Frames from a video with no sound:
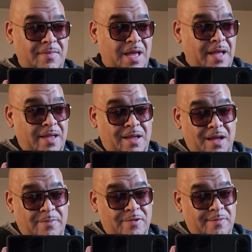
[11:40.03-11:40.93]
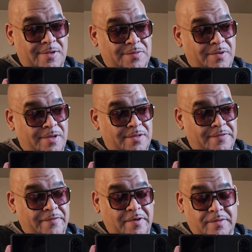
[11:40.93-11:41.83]
I get compliments wearing these
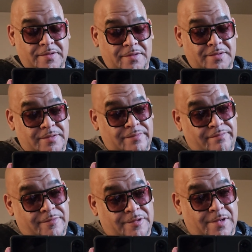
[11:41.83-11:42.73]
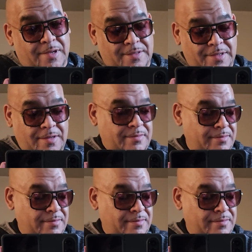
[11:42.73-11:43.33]
fragrances. So like I say.